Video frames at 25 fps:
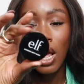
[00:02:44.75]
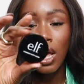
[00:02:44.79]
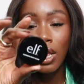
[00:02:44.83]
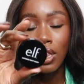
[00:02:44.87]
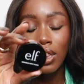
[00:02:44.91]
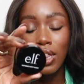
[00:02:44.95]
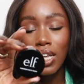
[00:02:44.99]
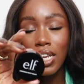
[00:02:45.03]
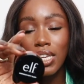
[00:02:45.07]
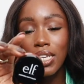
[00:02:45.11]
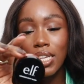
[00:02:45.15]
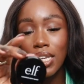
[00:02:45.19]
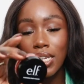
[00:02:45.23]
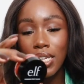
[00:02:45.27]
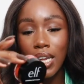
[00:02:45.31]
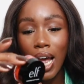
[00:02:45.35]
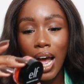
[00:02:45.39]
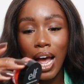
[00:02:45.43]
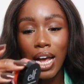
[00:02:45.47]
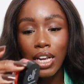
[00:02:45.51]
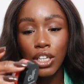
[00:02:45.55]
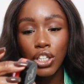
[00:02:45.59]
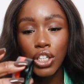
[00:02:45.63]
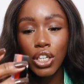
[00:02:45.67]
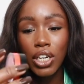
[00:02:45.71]
This is
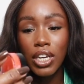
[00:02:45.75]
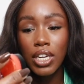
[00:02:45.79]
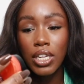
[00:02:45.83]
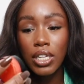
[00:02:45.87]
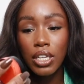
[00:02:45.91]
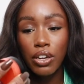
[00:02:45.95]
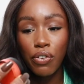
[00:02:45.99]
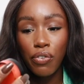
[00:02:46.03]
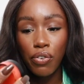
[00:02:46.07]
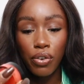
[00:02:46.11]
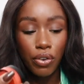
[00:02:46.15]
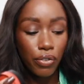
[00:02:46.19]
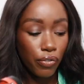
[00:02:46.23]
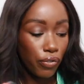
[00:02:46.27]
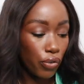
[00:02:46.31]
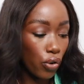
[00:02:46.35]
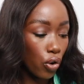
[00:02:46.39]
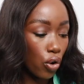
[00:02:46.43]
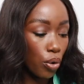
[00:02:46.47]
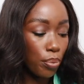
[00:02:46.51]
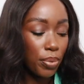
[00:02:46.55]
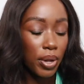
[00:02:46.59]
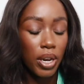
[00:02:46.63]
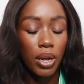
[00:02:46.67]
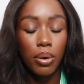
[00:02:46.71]
actually a different
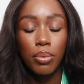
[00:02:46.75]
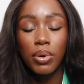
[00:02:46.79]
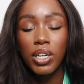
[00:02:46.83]
formula,